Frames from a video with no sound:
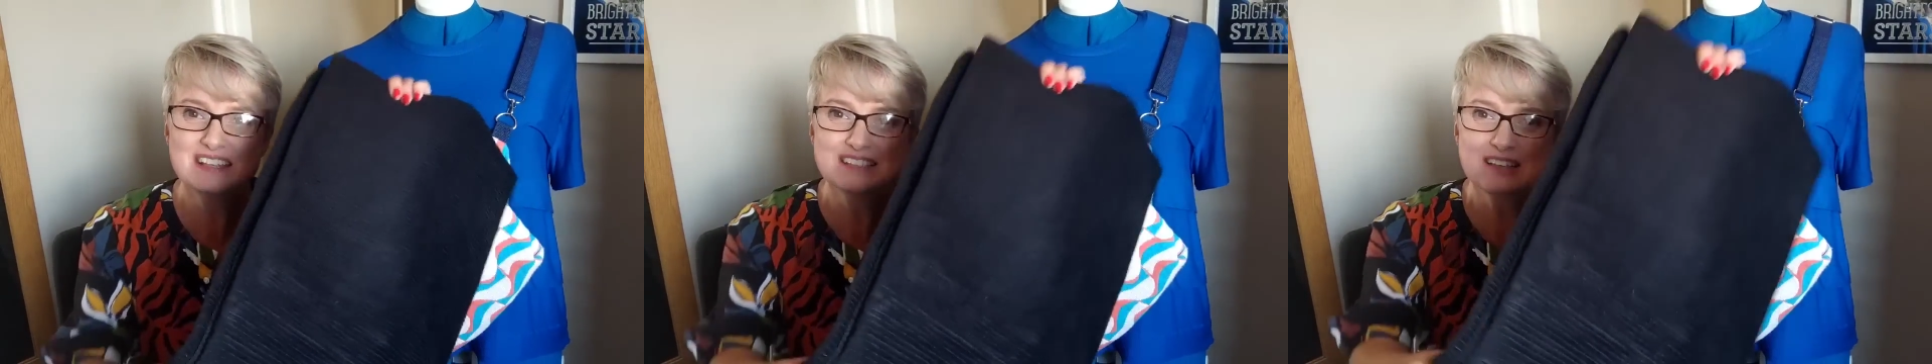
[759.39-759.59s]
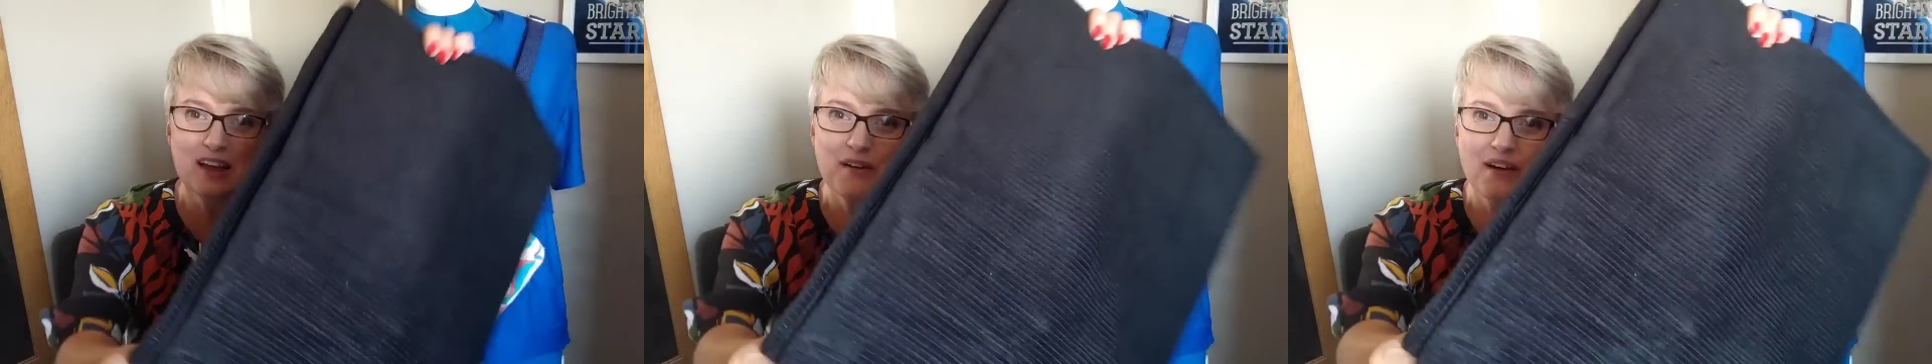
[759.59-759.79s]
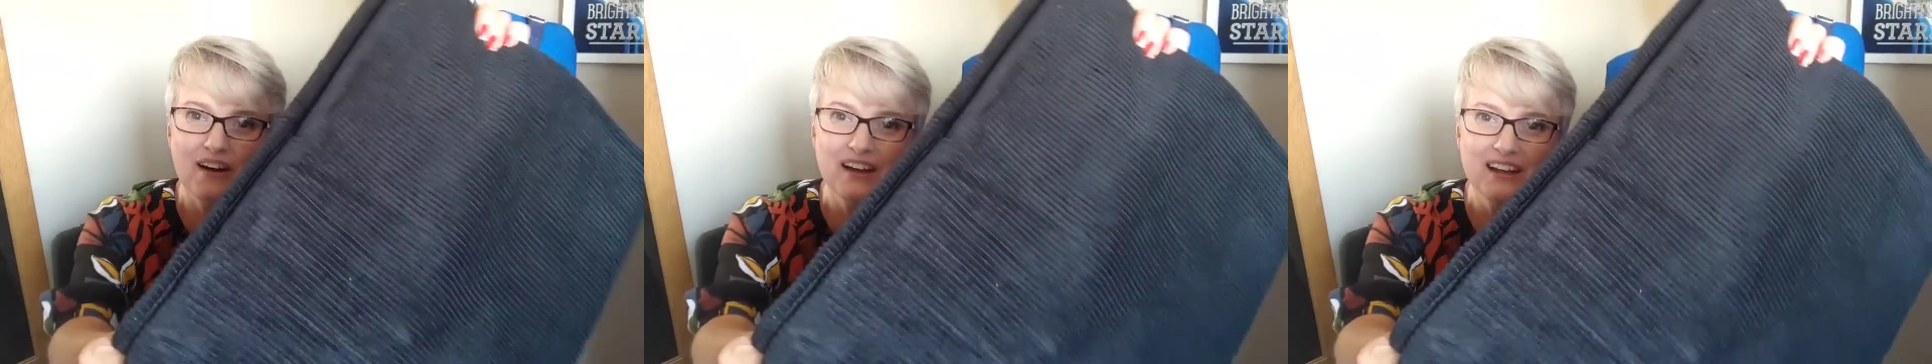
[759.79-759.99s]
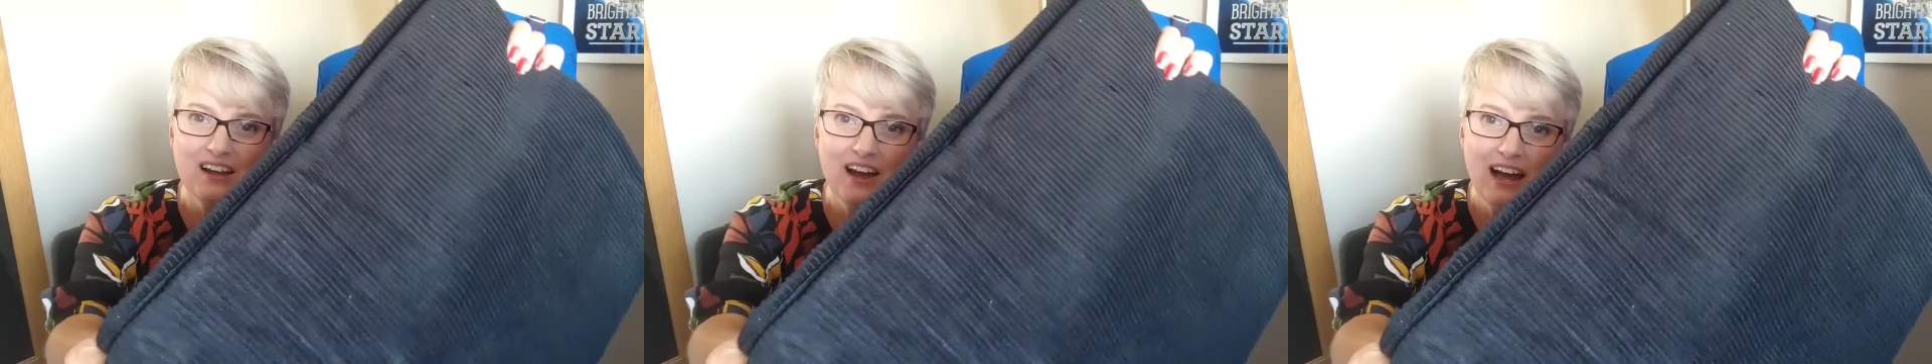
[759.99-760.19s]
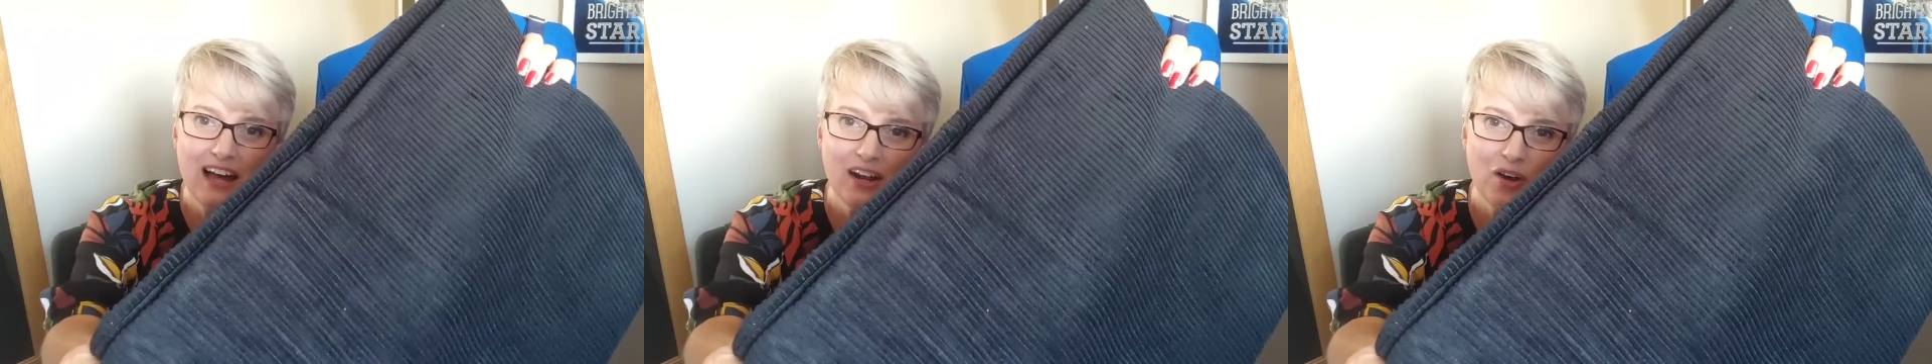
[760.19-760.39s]
So I
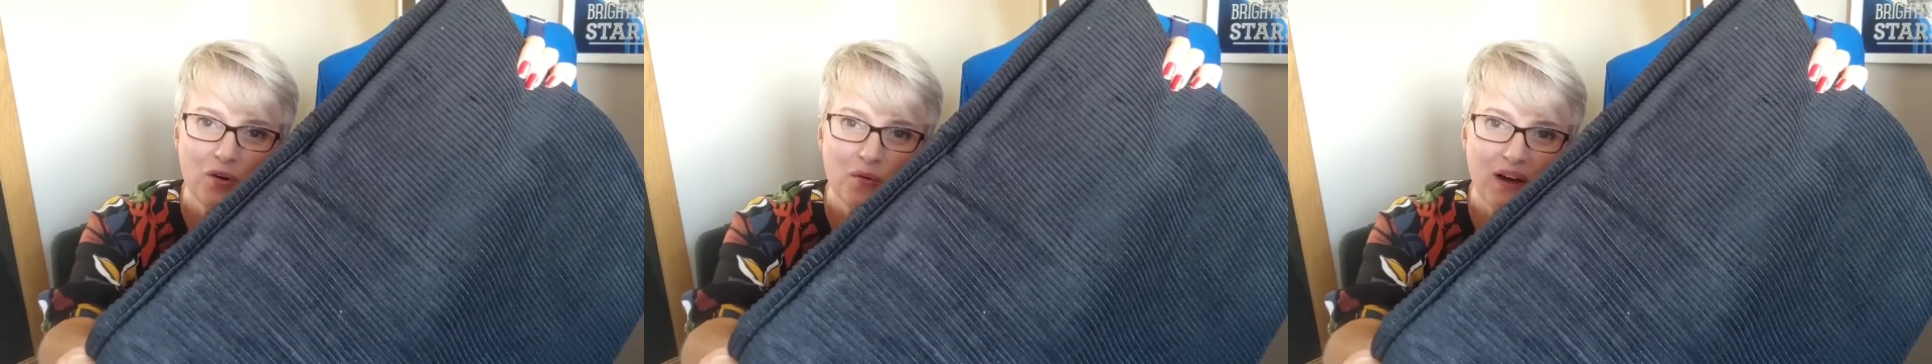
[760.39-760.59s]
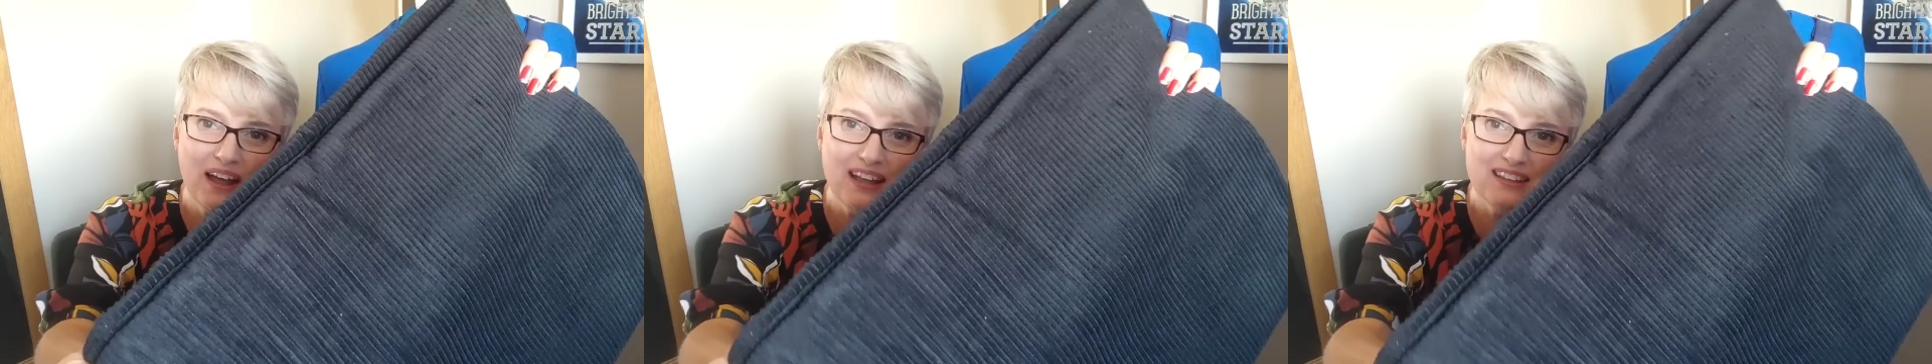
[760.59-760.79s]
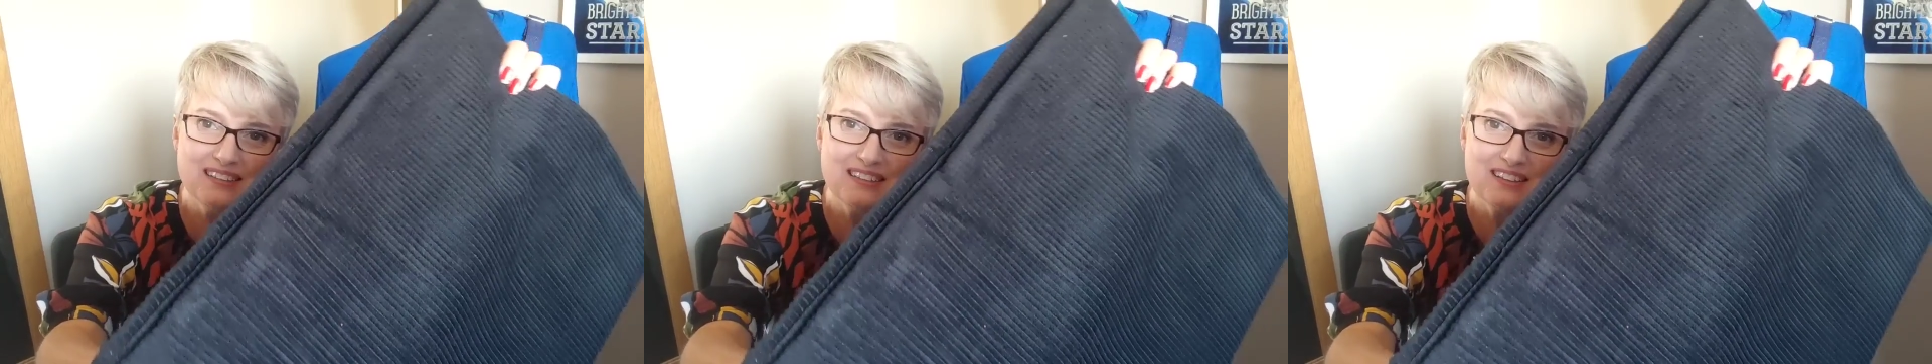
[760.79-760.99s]
cannot wait.